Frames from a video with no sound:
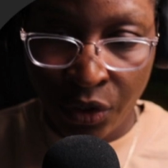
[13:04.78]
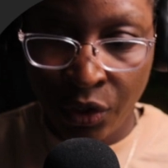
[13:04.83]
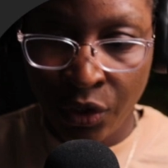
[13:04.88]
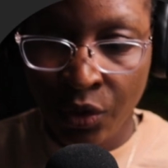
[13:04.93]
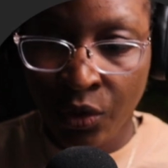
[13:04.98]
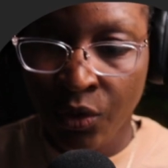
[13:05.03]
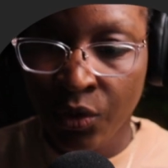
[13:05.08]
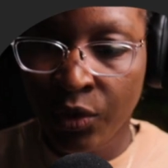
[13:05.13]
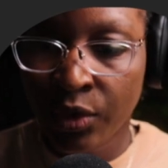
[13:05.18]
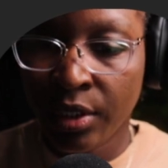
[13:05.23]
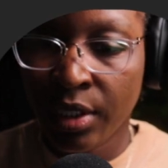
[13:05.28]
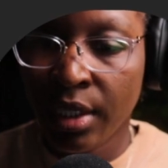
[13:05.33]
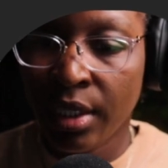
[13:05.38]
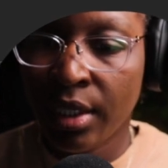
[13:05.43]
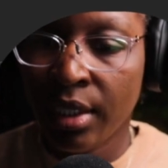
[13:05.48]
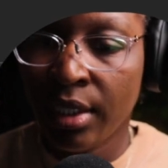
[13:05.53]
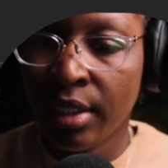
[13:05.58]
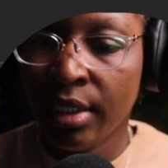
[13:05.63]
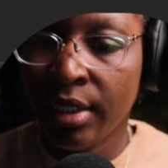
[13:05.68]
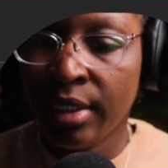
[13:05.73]
use
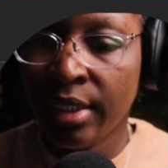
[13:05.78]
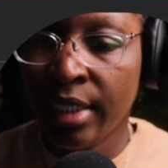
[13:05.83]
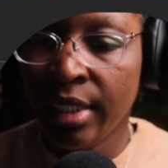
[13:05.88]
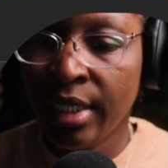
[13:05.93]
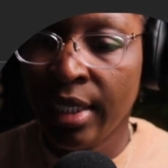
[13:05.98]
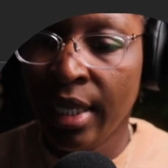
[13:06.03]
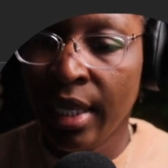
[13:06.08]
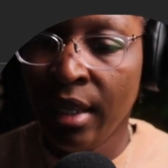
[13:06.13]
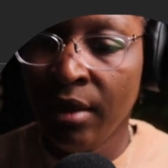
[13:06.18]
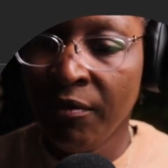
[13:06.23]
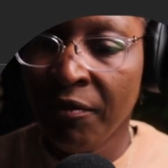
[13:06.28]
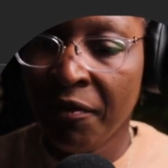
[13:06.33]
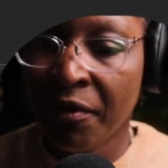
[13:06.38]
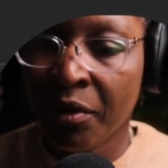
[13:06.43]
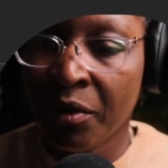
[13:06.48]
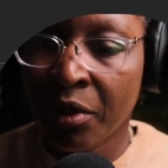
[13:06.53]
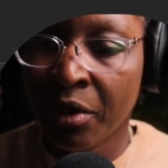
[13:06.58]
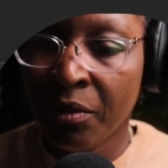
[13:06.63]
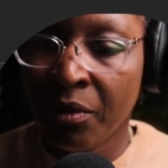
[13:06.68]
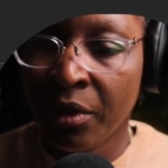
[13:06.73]
the name
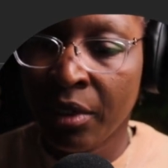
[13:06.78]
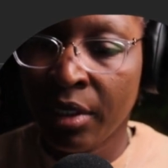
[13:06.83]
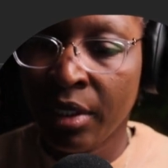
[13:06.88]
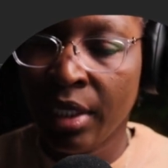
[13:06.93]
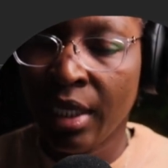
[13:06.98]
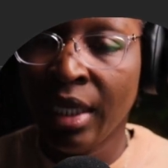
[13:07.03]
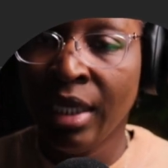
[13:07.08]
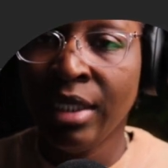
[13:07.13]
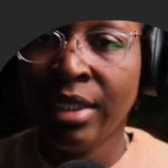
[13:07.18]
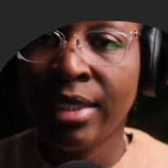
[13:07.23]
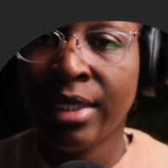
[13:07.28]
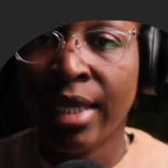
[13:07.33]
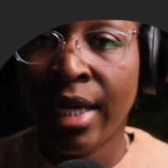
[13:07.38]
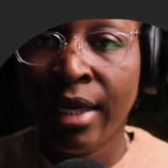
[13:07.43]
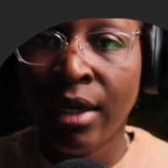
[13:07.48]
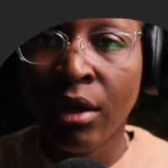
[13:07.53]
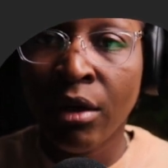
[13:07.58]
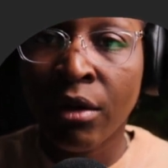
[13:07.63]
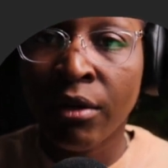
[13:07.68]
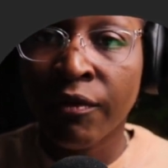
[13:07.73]
variable
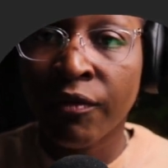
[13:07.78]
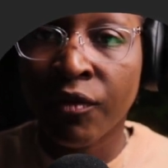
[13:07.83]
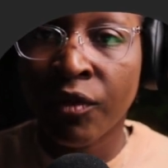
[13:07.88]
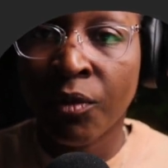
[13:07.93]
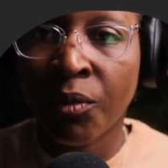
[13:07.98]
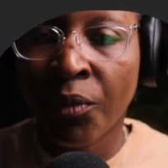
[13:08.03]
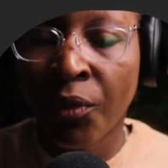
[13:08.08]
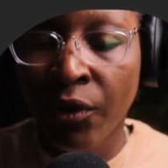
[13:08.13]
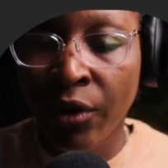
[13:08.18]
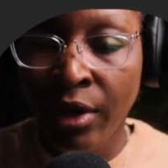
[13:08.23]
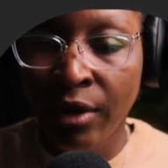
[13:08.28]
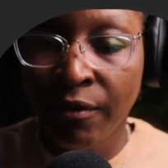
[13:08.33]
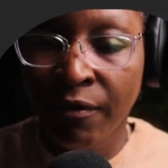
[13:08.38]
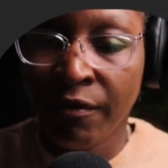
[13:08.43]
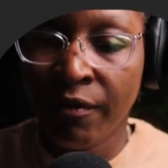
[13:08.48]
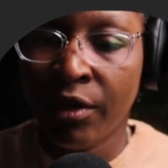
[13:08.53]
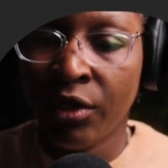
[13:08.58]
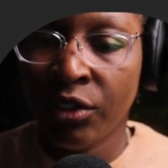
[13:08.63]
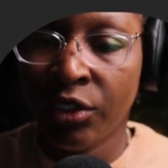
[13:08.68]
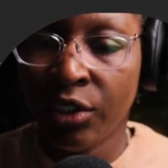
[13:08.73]
inside of the print
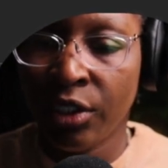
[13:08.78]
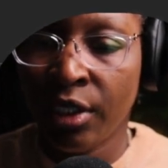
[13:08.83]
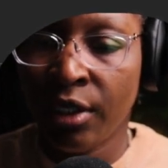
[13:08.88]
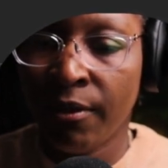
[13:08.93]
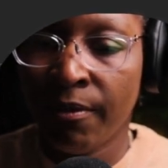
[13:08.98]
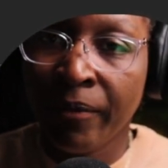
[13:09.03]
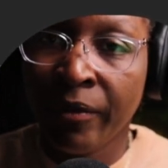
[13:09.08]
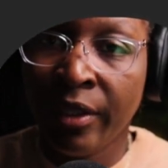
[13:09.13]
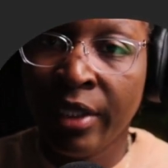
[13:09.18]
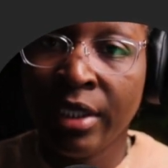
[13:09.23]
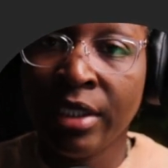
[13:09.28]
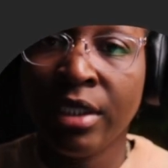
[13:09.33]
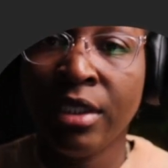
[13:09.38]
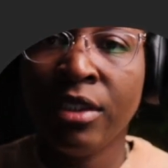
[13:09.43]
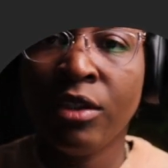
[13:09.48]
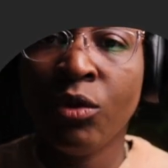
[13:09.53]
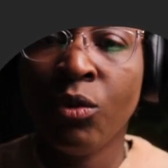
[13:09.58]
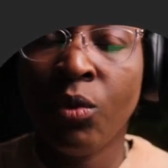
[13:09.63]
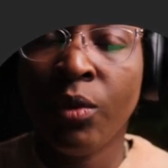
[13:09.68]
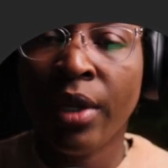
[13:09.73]
function. This
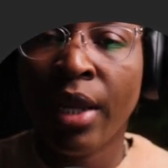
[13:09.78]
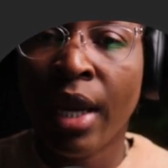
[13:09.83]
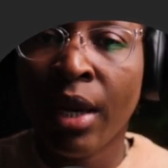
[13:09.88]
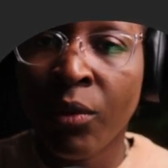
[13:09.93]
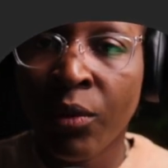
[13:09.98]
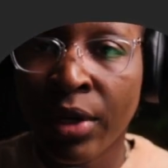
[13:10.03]
is the way I